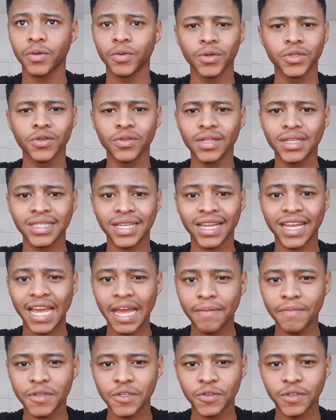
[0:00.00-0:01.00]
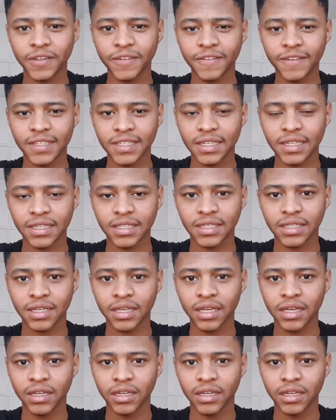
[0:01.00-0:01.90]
We were doing things like chemistry, physics,